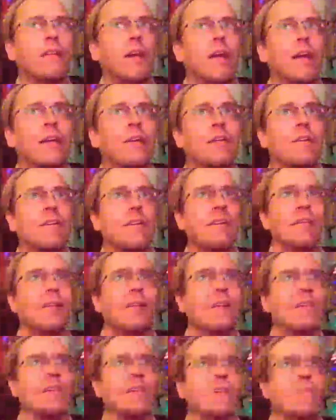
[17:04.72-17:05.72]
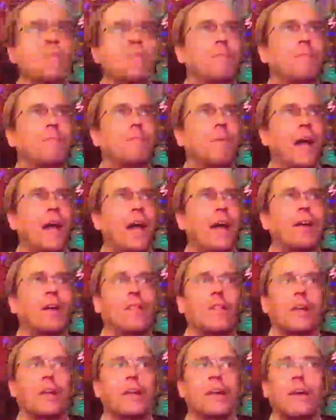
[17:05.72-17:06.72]
like in the back
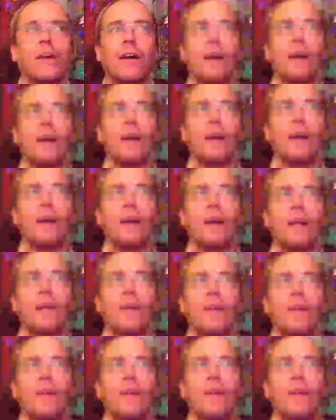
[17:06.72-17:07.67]
of the car,